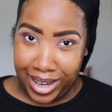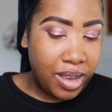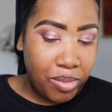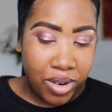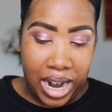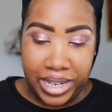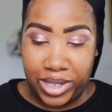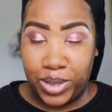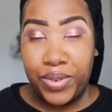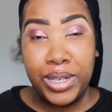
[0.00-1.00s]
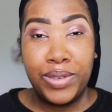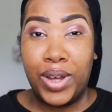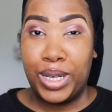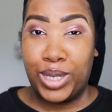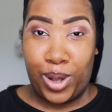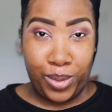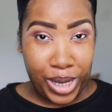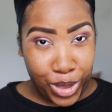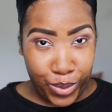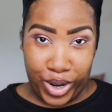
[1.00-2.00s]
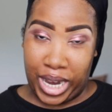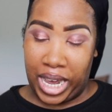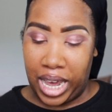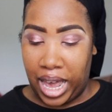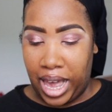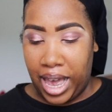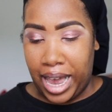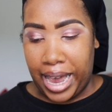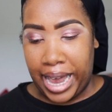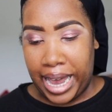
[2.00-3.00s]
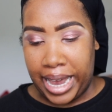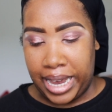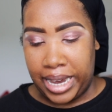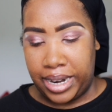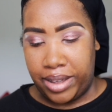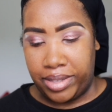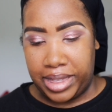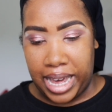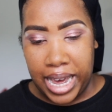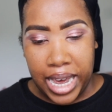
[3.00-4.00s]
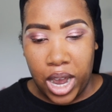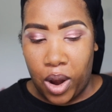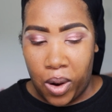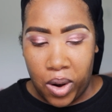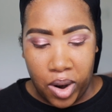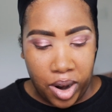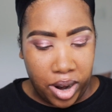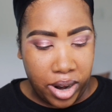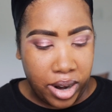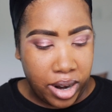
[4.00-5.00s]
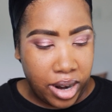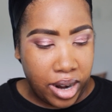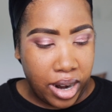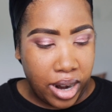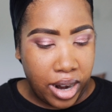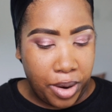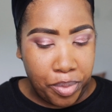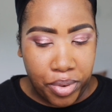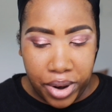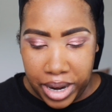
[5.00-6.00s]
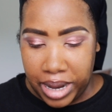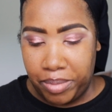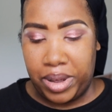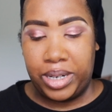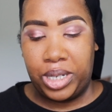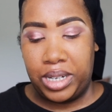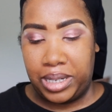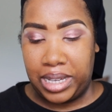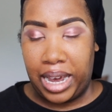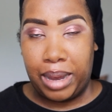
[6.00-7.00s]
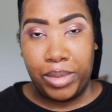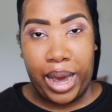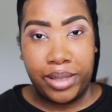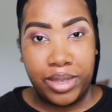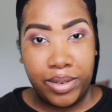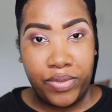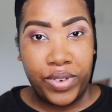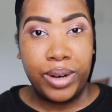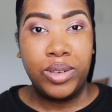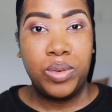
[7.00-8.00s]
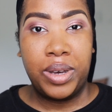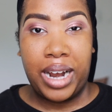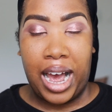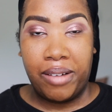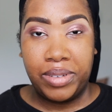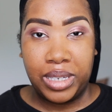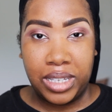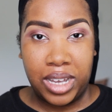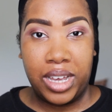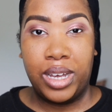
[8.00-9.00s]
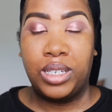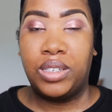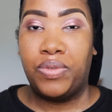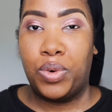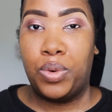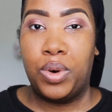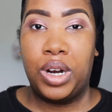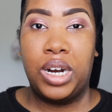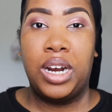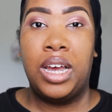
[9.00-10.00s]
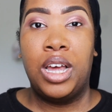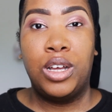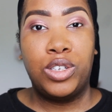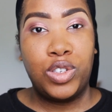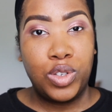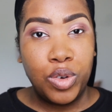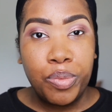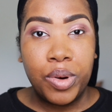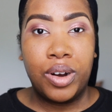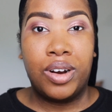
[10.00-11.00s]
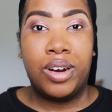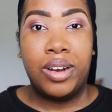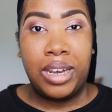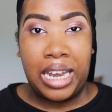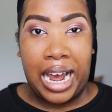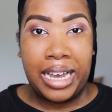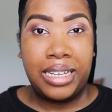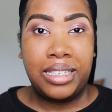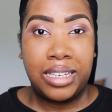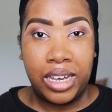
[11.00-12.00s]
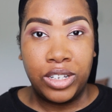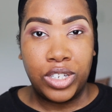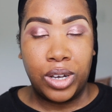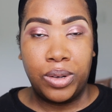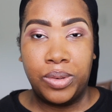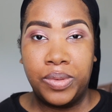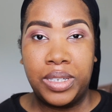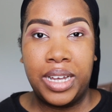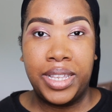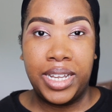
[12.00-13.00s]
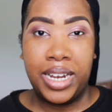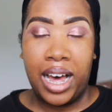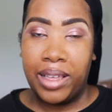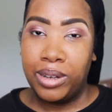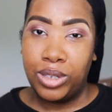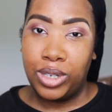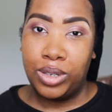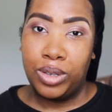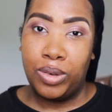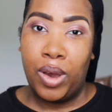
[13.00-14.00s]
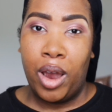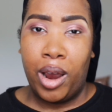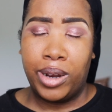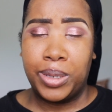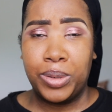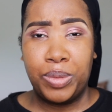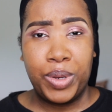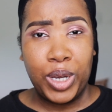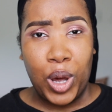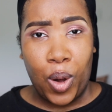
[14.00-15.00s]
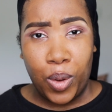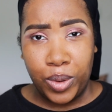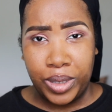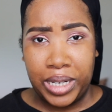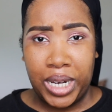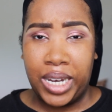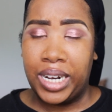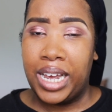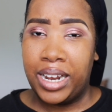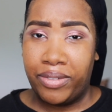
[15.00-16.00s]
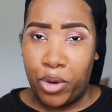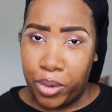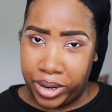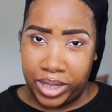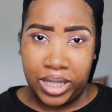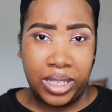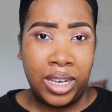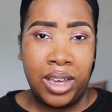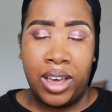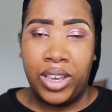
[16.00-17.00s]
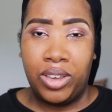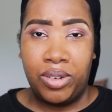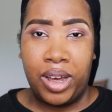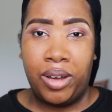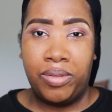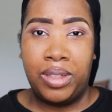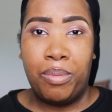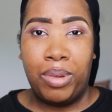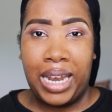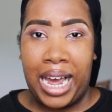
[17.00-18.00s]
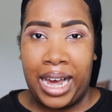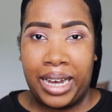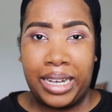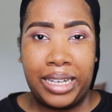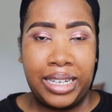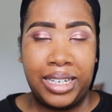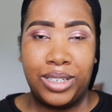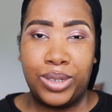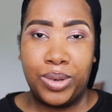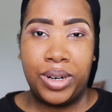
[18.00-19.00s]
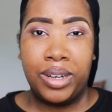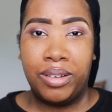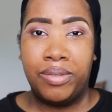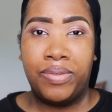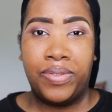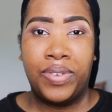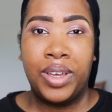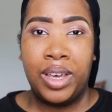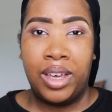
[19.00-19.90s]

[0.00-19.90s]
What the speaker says: them bronzers, first of all, it's only 3, and they are pretty much the same. Like, the first one obviously is for super light skin tones, and then the other 2 are supposed to be golden, and of course, you know, the black sort of